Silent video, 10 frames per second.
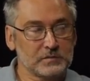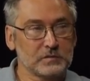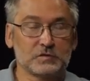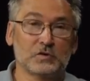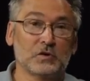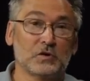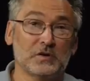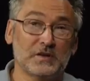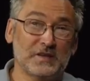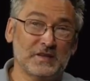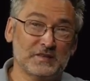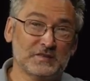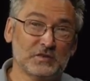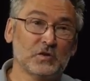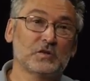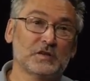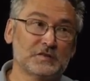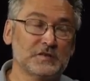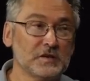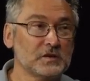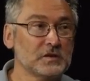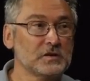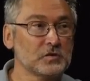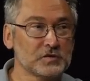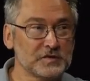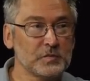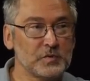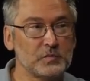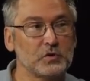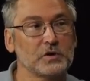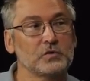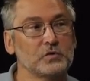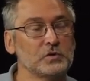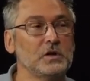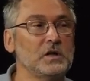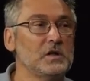So it's not a single or simple molecule,